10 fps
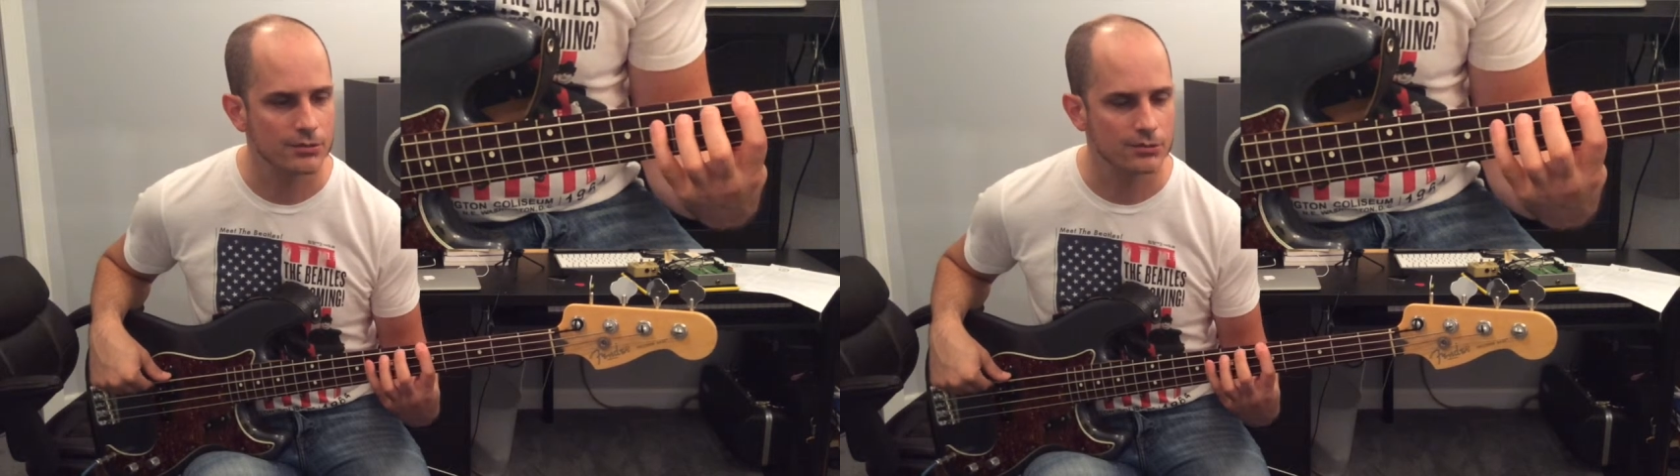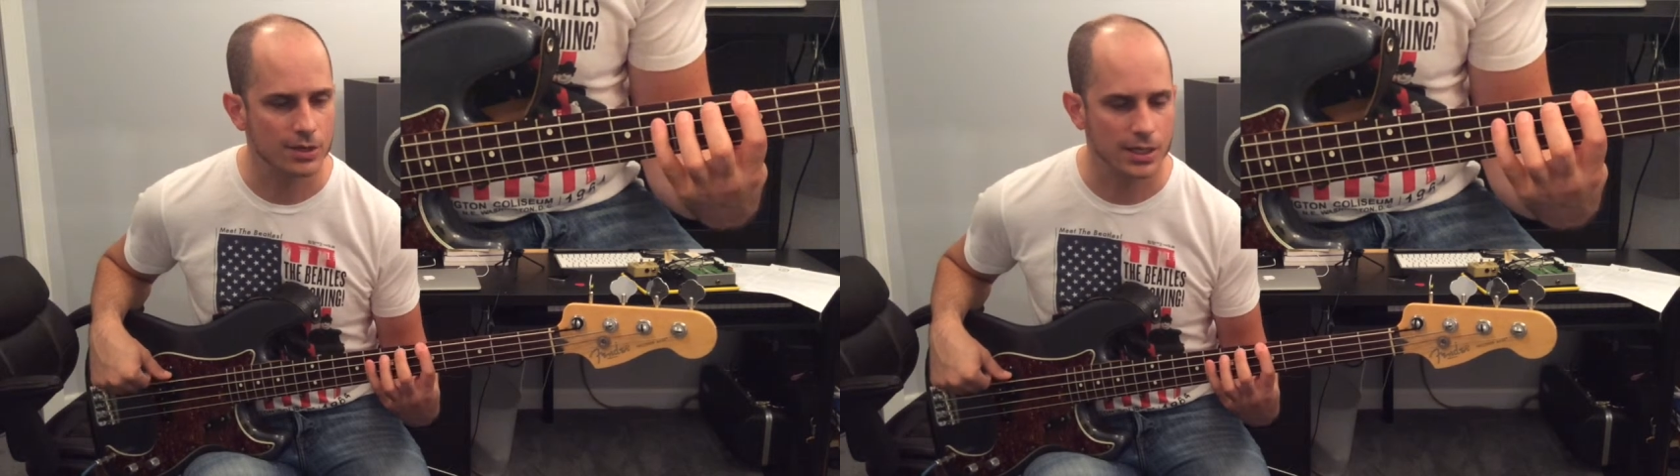
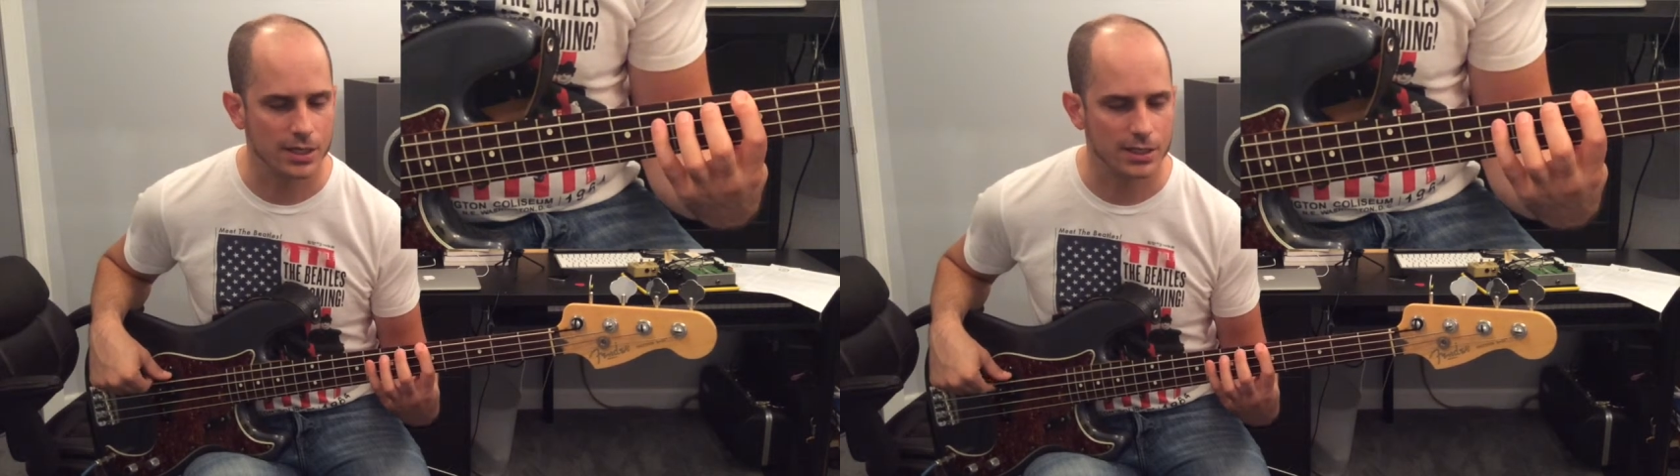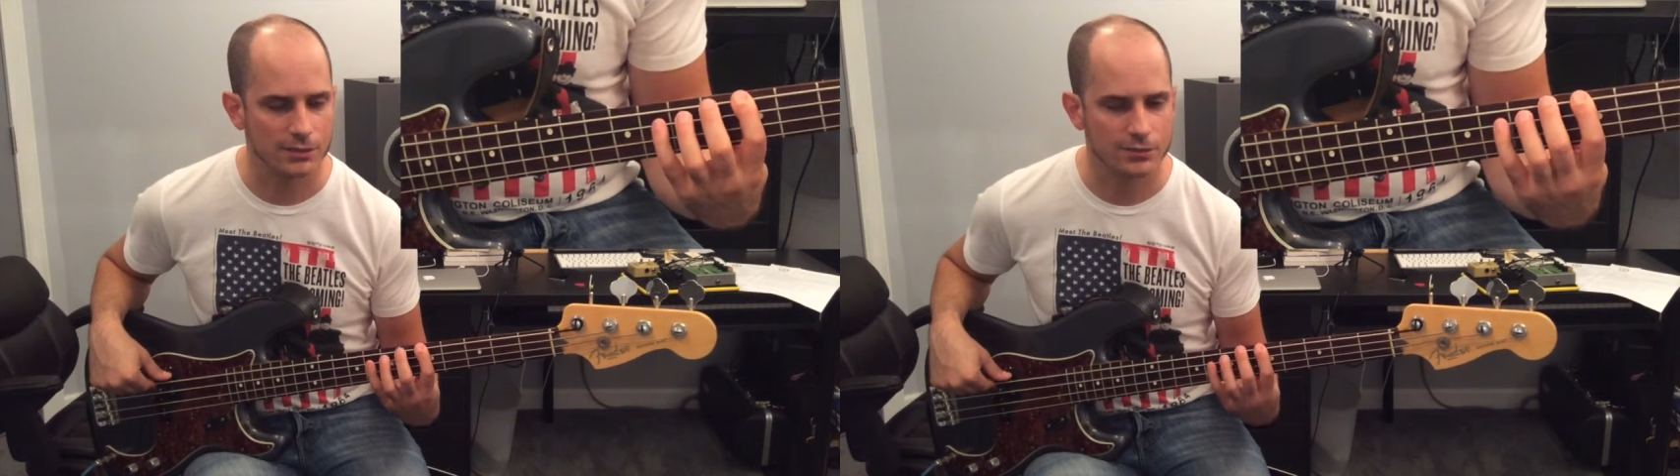
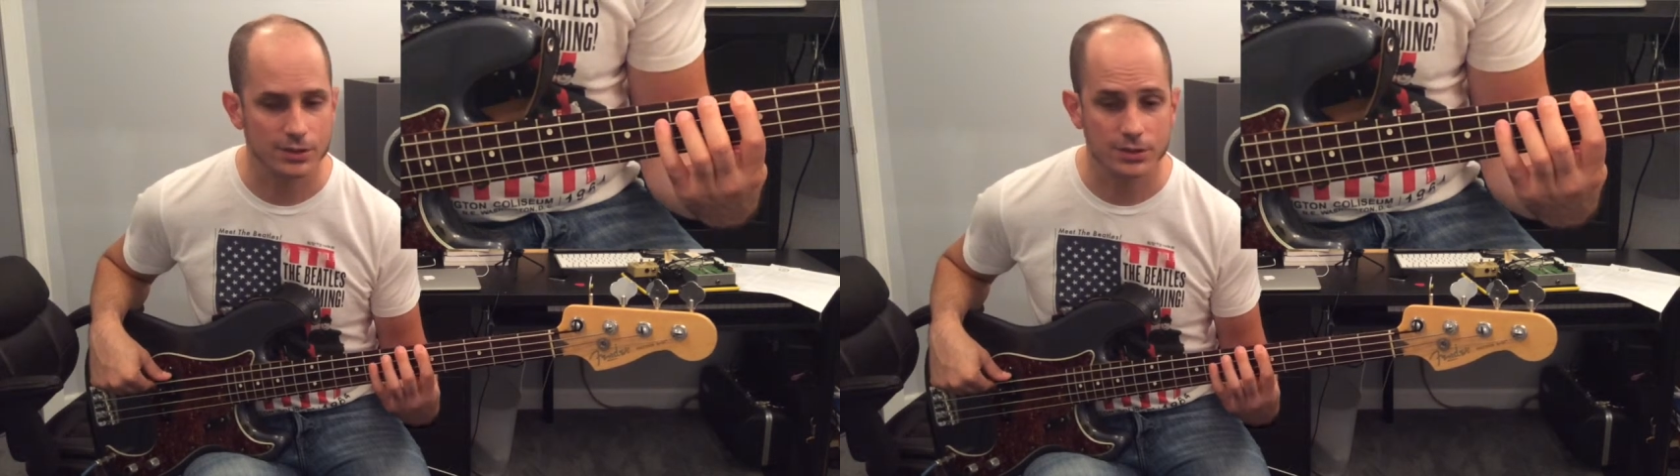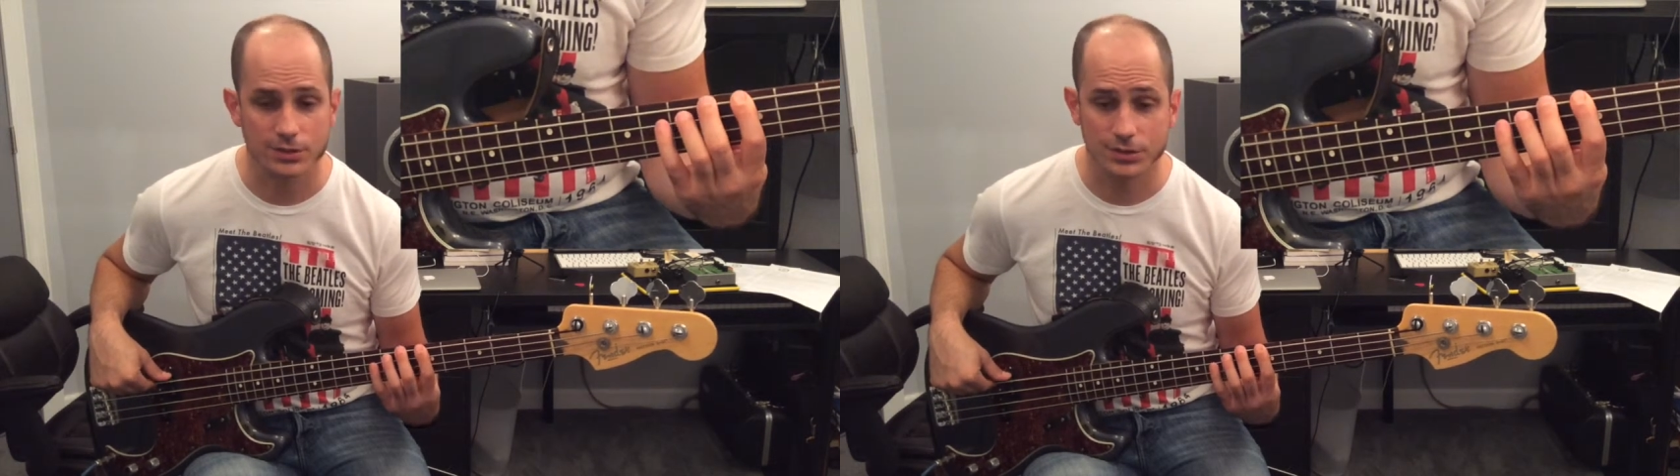5,
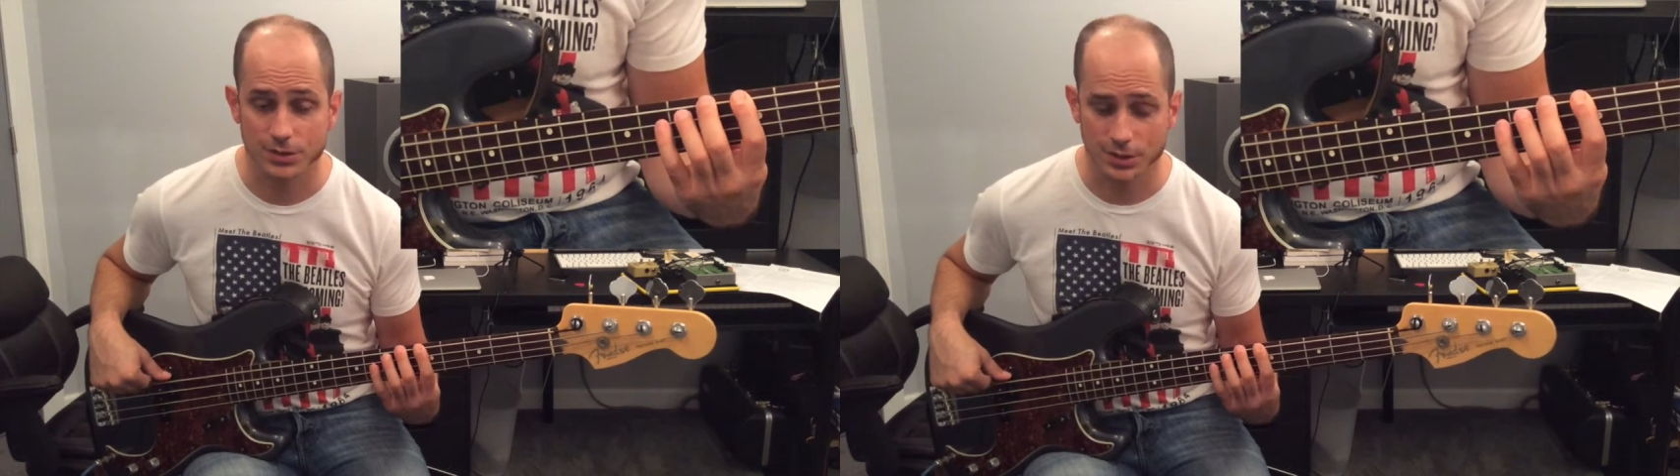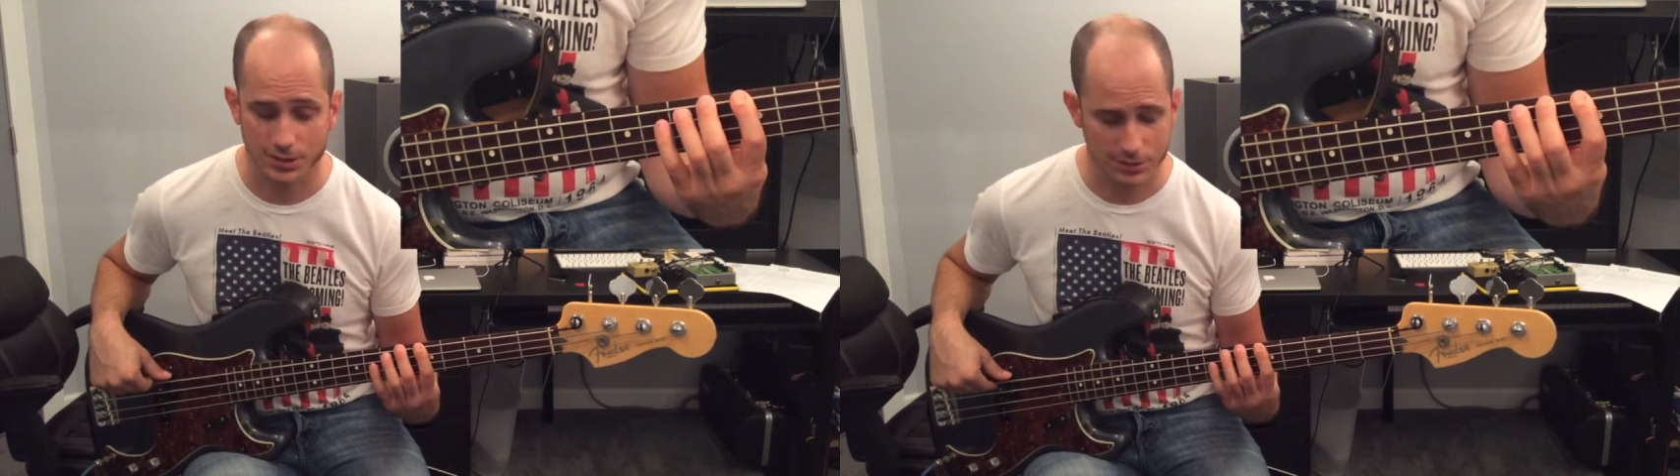
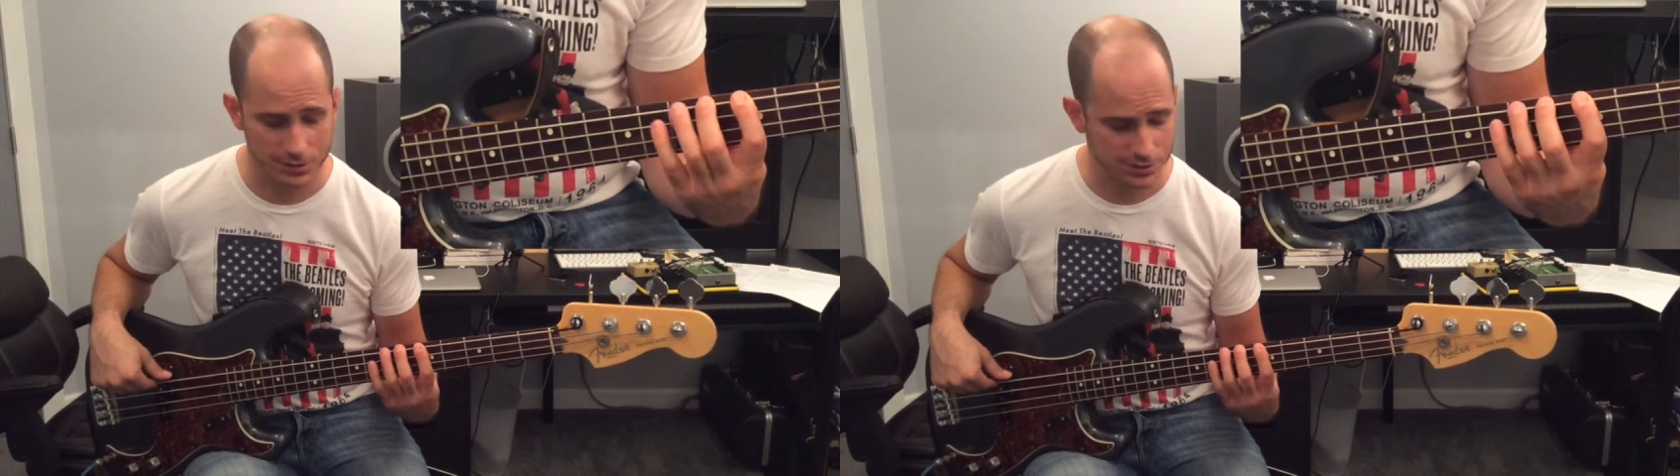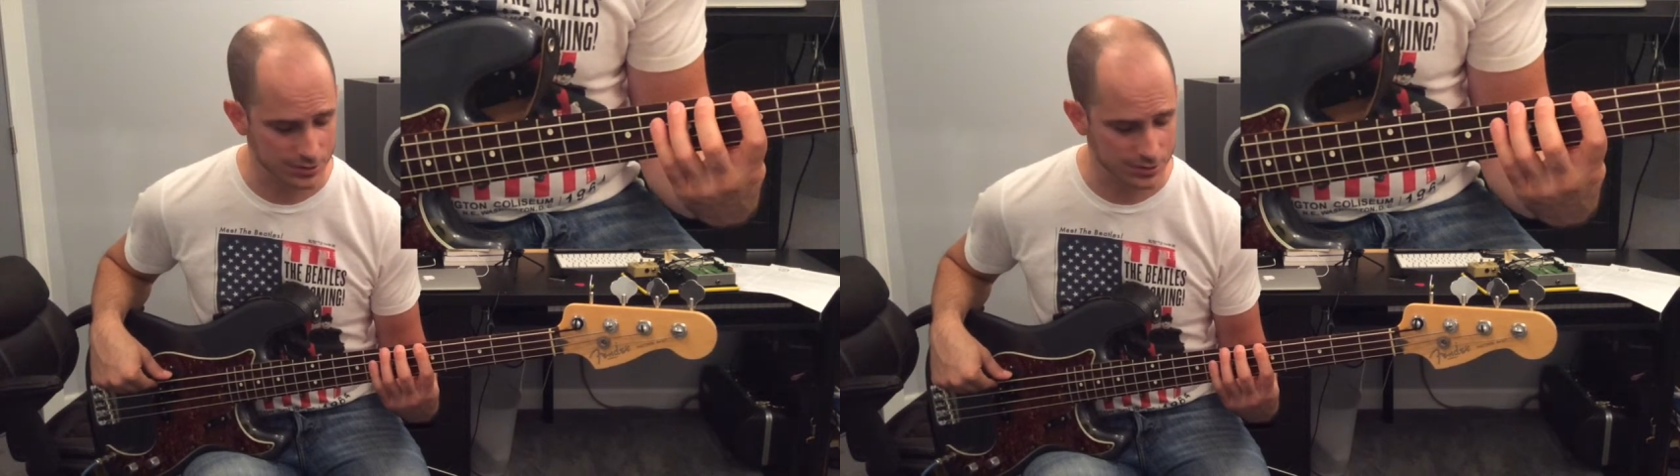6,